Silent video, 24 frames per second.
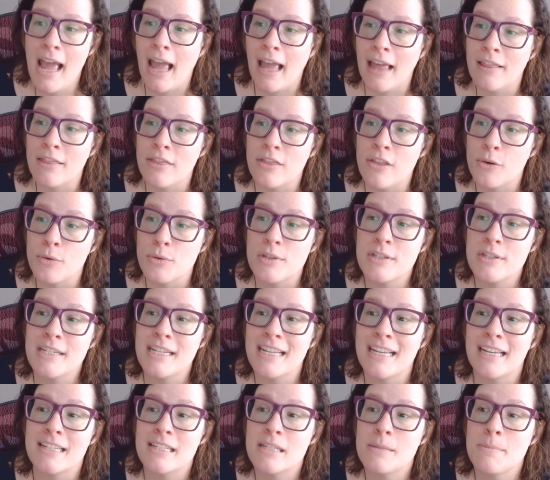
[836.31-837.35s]
and those
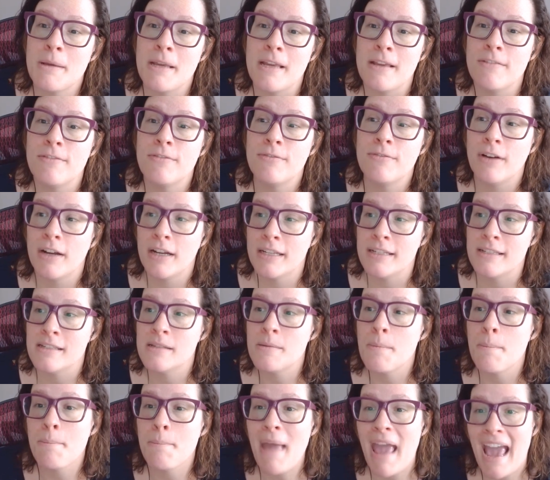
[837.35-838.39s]
TSP
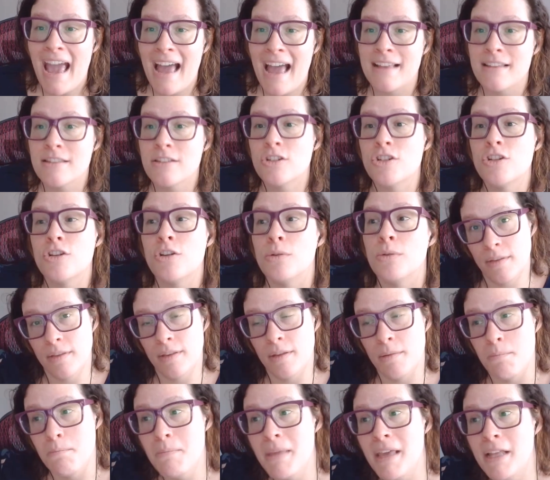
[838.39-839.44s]
funds pass to
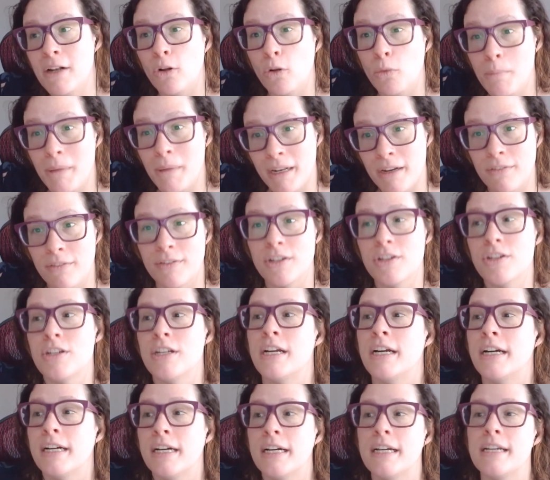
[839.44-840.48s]
the middle
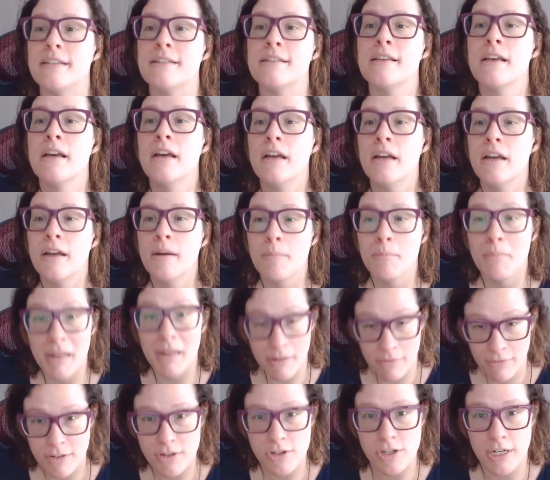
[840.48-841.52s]
beneficiary's
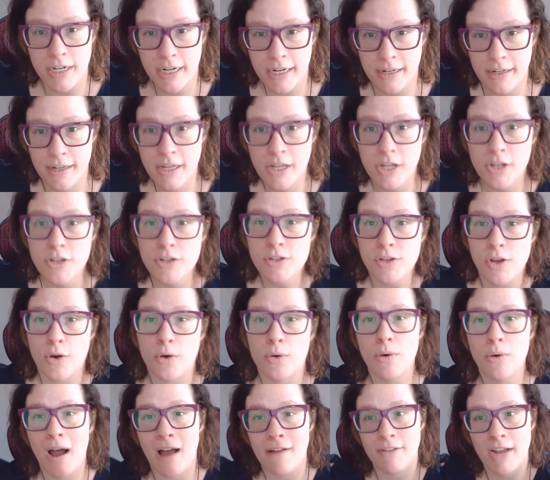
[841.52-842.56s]
beneficiary. So